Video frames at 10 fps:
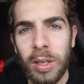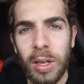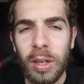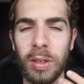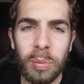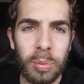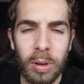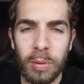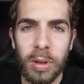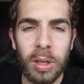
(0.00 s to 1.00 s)
it's
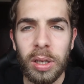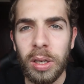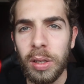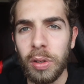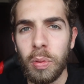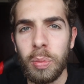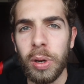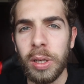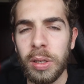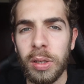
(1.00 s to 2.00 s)
really a
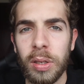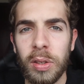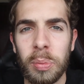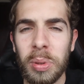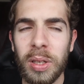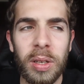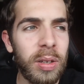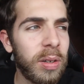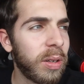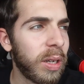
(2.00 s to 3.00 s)
no-brainer. It's been
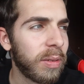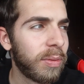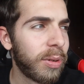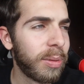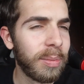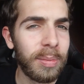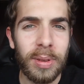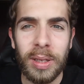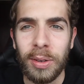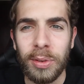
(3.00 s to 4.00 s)
here like from
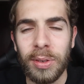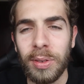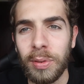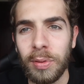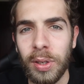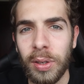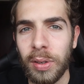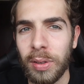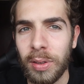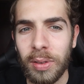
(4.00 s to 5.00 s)
thousands of
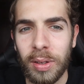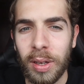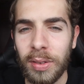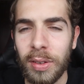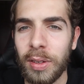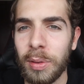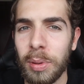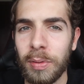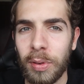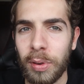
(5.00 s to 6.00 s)
years. It's existed
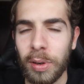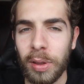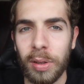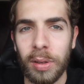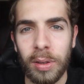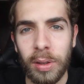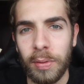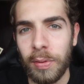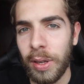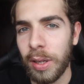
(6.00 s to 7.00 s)
before the
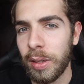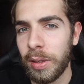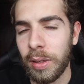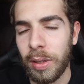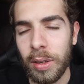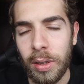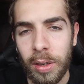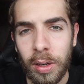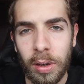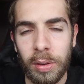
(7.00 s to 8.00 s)
fiat
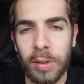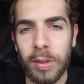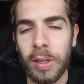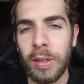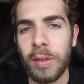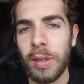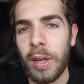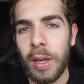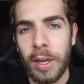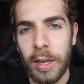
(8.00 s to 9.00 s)
currencies,
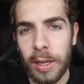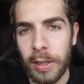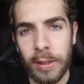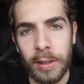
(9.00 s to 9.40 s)
and